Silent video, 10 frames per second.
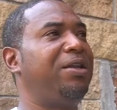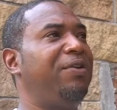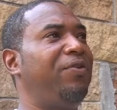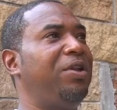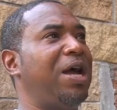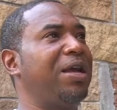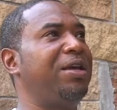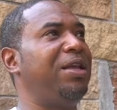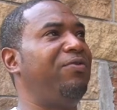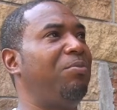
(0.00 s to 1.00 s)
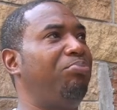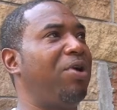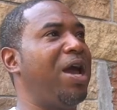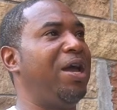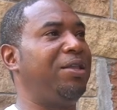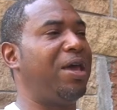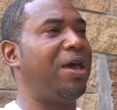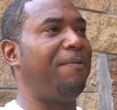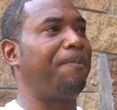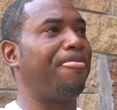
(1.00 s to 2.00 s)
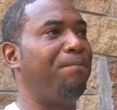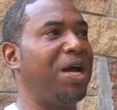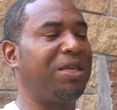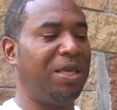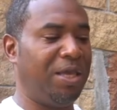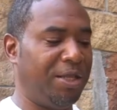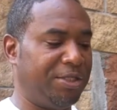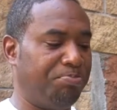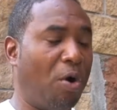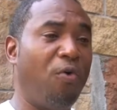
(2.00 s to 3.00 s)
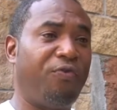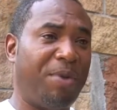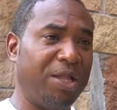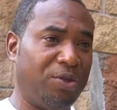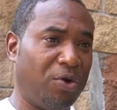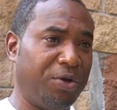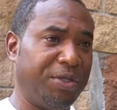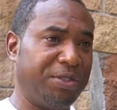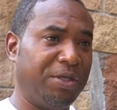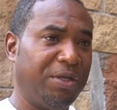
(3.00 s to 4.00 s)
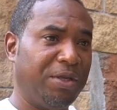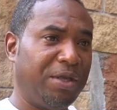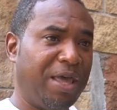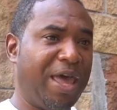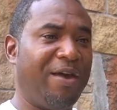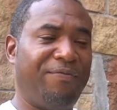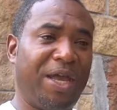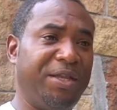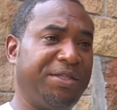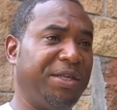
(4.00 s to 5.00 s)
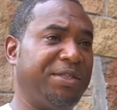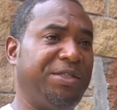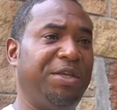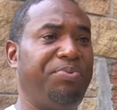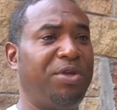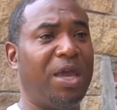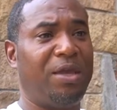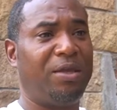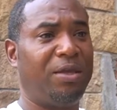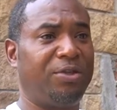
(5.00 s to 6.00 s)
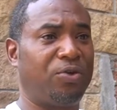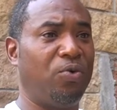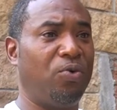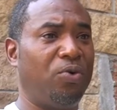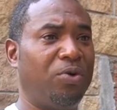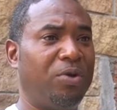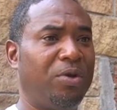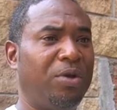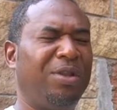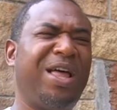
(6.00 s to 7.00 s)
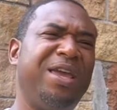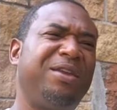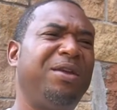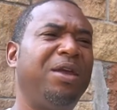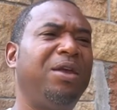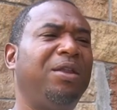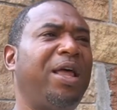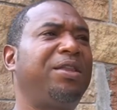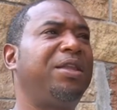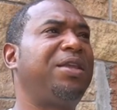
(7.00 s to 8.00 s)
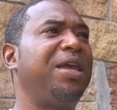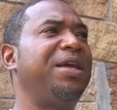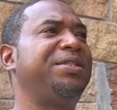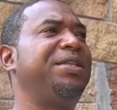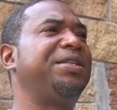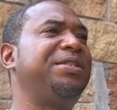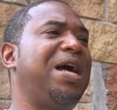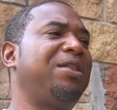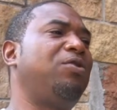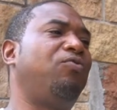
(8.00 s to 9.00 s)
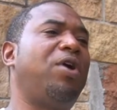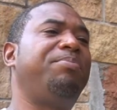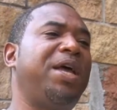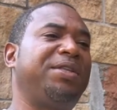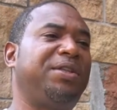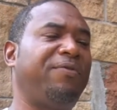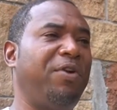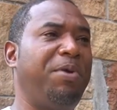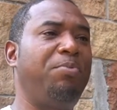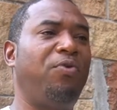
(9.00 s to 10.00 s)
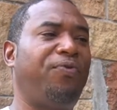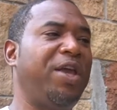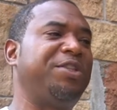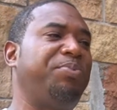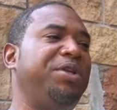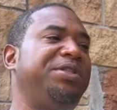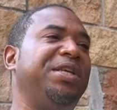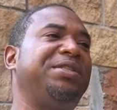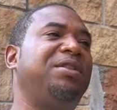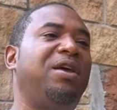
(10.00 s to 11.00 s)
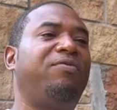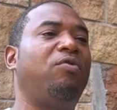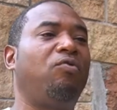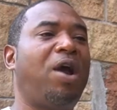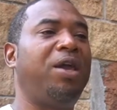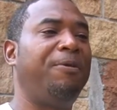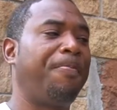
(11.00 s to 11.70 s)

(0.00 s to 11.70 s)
even brag that my kids, both my daughters, have 96 GPA in school. Like the thing is, and it's not to rub that stuff in people's face, but it's just living right.